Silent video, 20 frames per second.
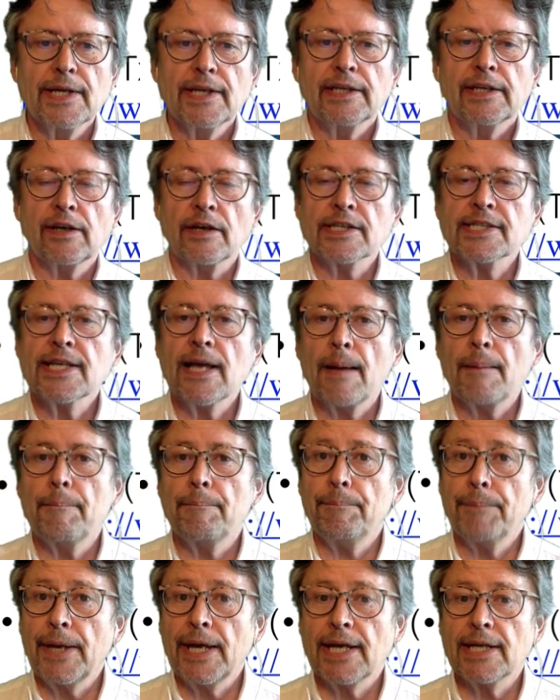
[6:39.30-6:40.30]
There are some
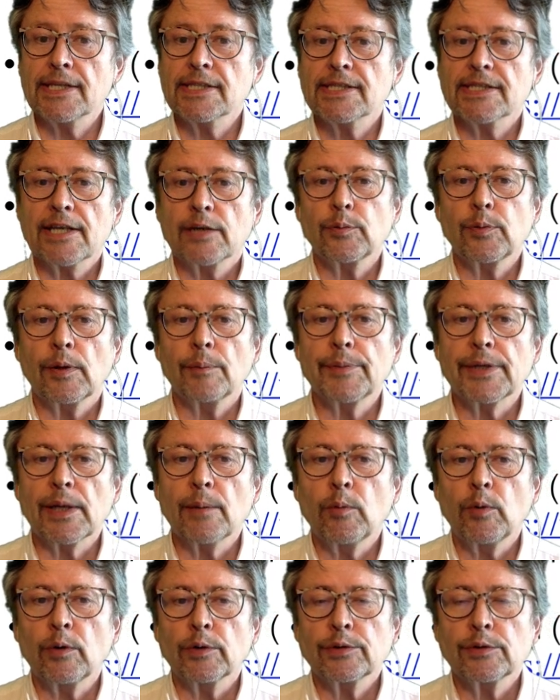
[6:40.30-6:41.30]
pins that will be
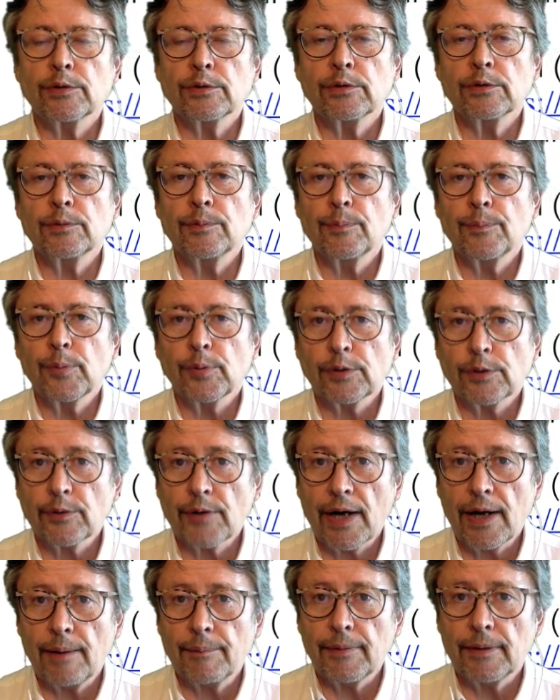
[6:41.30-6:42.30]
able to
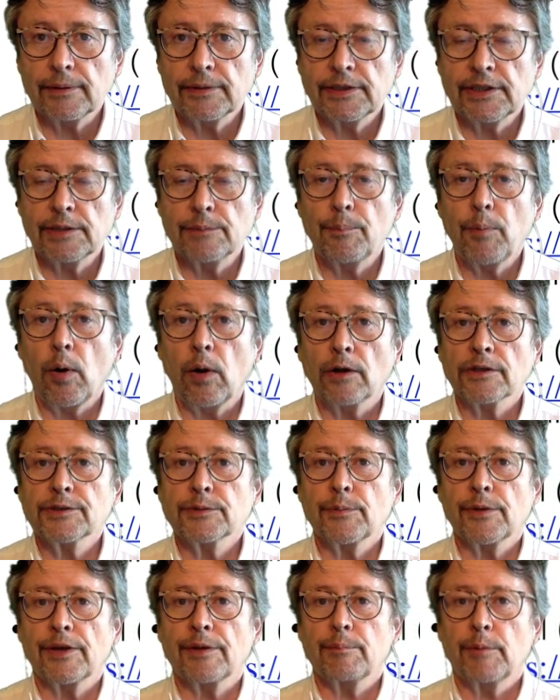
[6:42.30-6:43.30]
program in
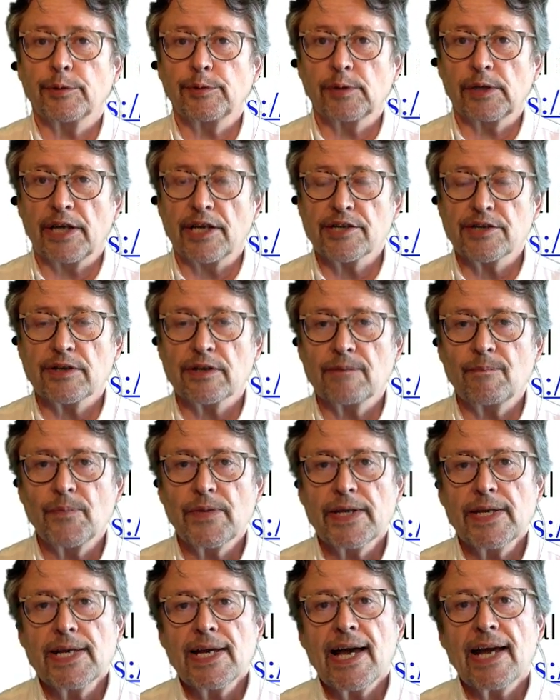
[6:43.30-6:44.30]
pulse width modulation,
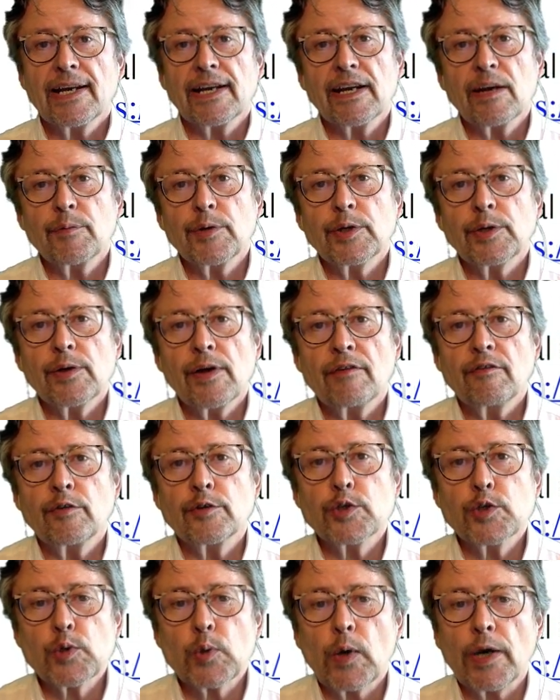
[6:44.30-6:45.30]
and here we're going to have a
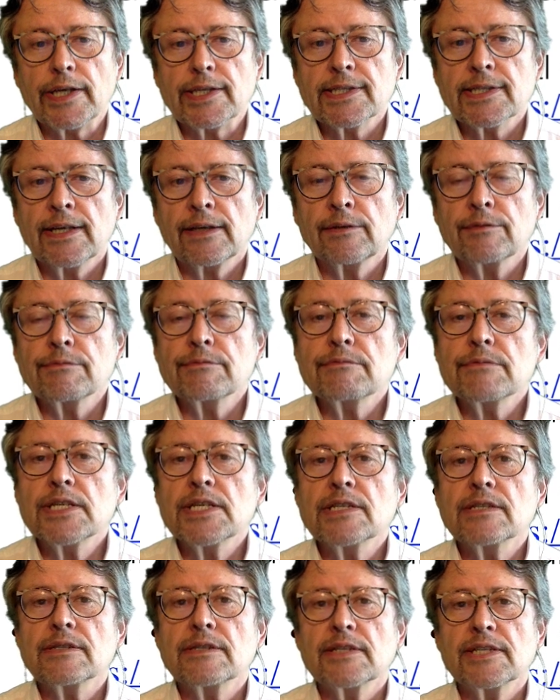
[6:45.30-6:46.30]
choice. And the
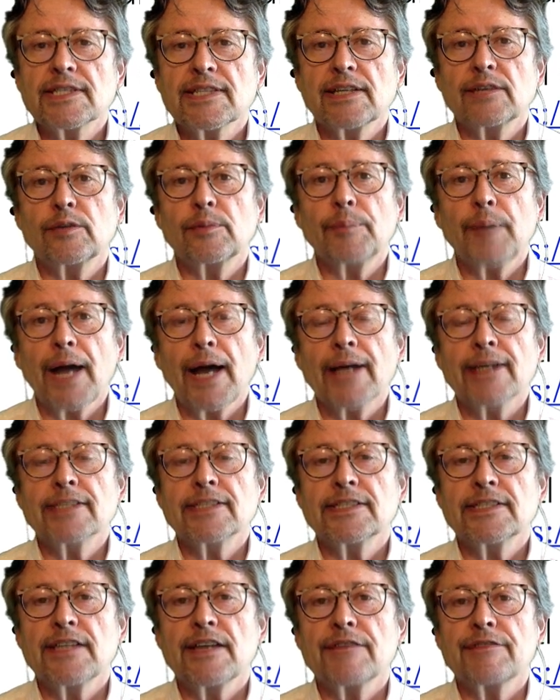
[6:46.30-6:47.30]
reason is that the Pi is
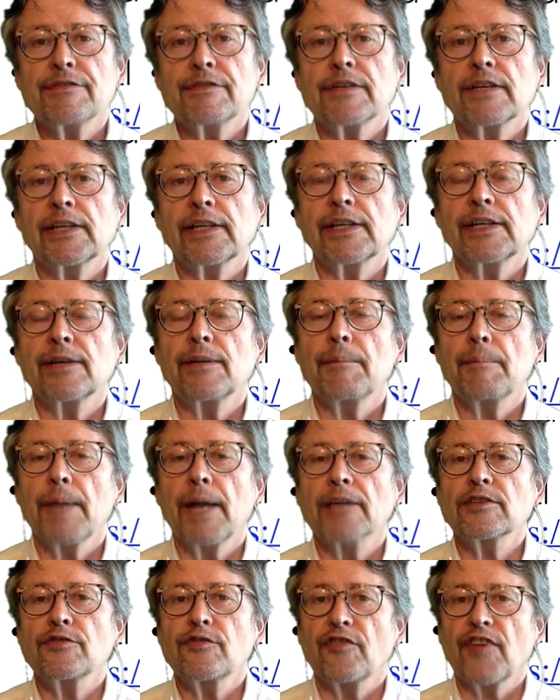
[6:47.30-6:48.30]
definitely a
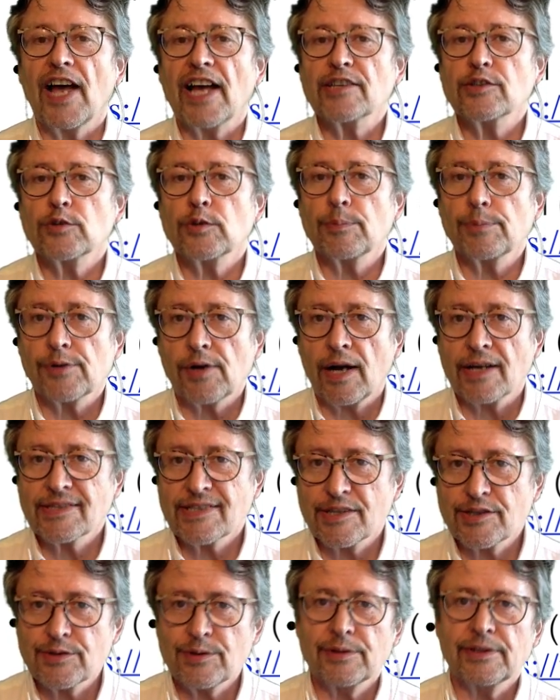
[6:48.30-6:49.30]
much faster
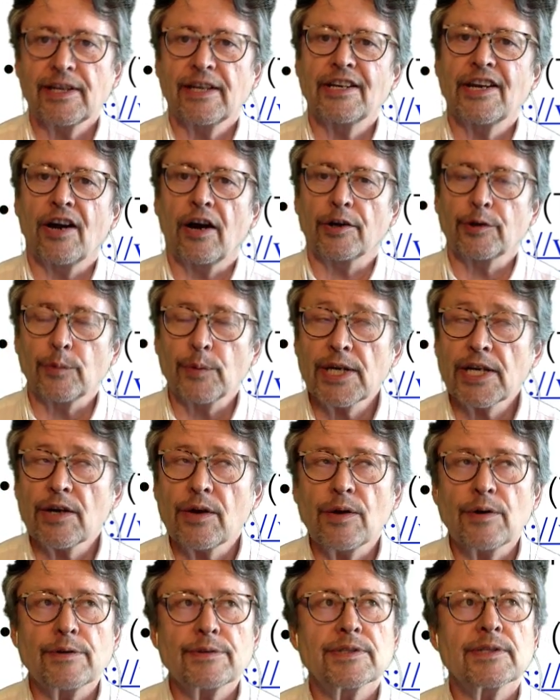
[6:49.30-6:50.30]
processor than the
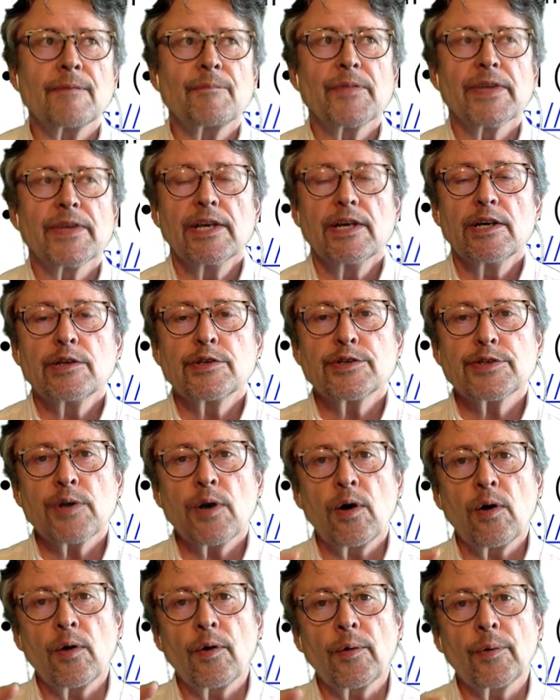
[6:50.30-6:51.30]
Arduinos,
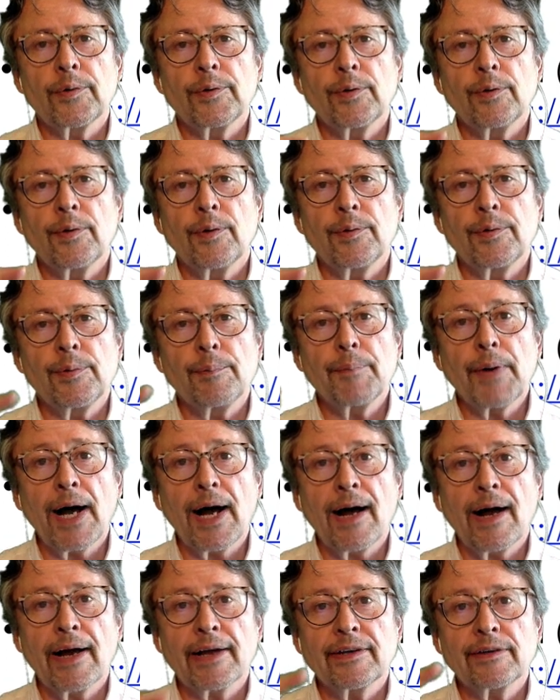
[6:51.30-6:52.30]
so the
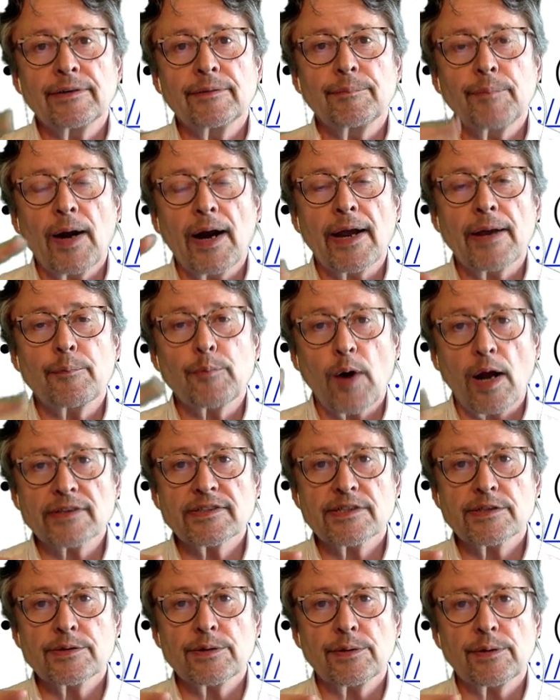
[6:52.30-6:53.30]
Pi
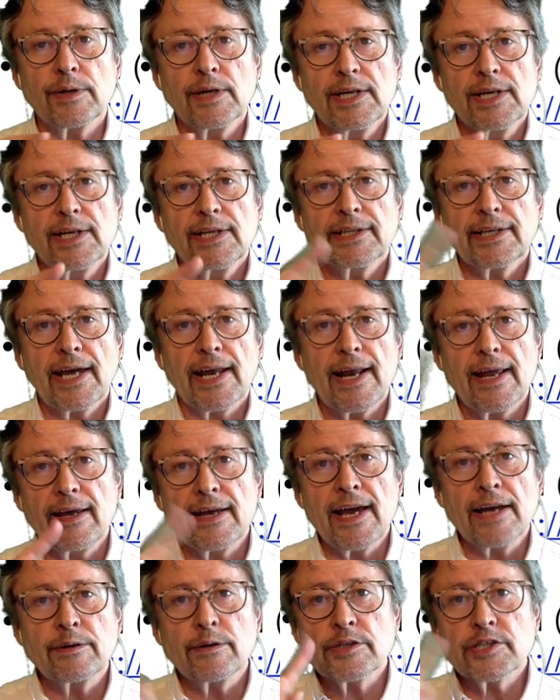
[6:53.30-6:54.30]
processor can
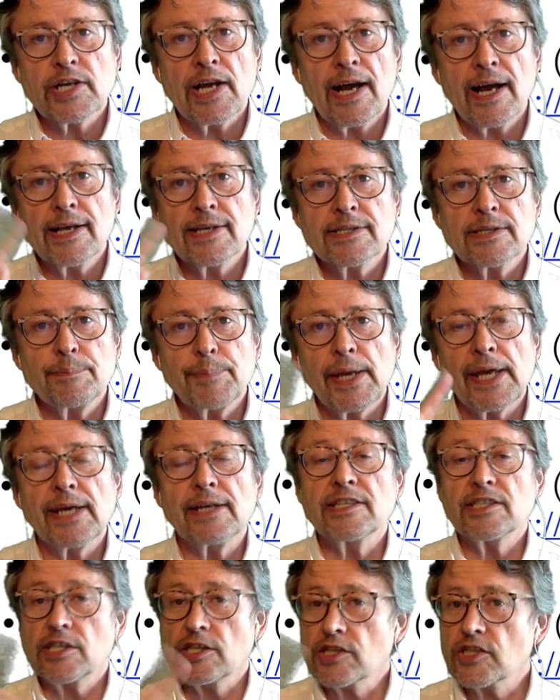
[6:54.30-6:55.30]
energize
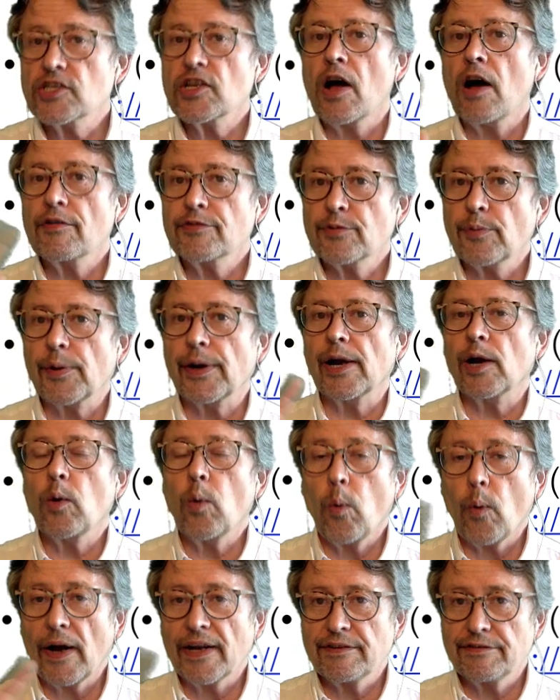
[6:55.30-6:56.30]
pins in software
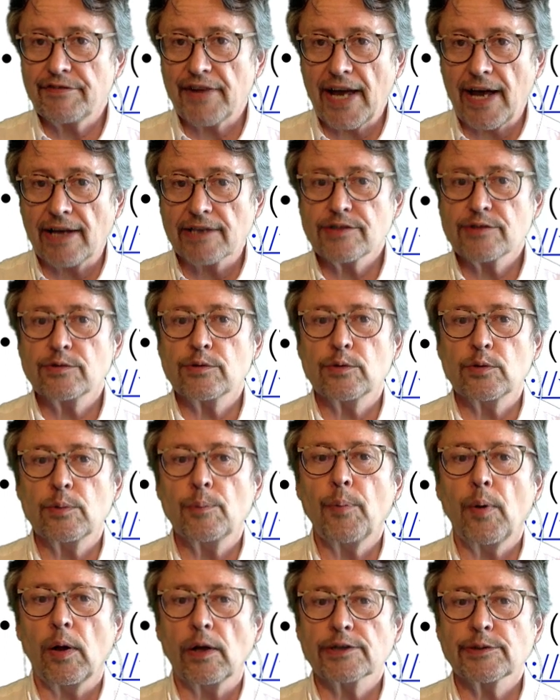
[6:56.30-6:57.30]
quite fast to do
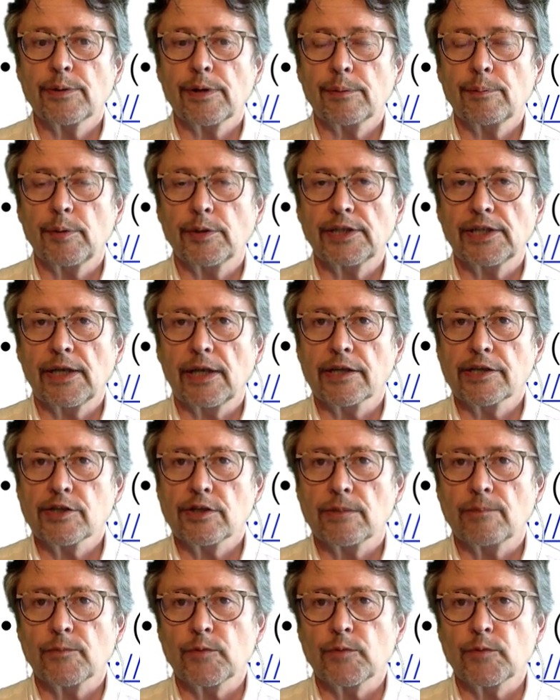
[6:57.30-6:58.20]
pulse width modulation.